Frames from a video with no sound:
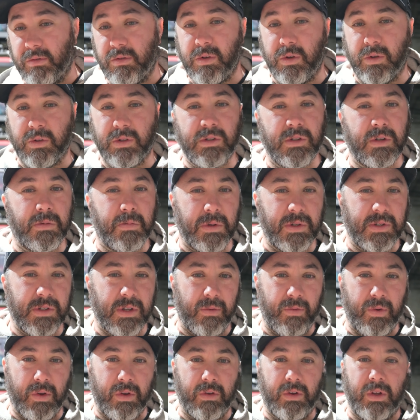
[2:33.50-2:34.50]
using
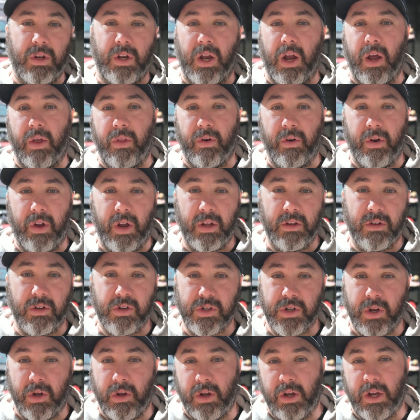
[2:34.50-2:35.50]
specifically the other night to
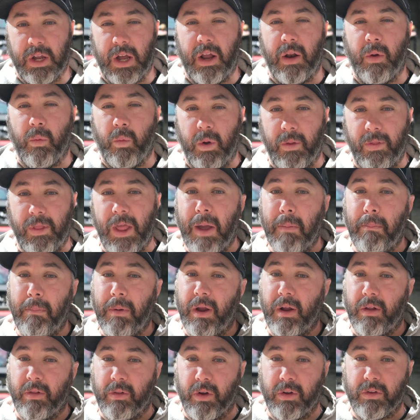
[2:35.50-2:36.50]
show you kind of what that
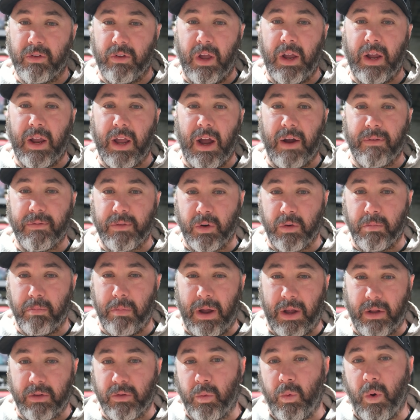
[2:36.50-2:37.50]
bait looked like after
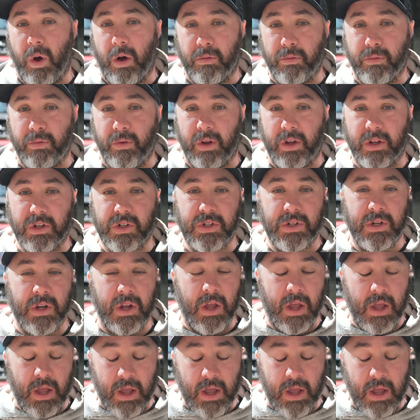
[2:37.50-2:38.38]
about 12 fish.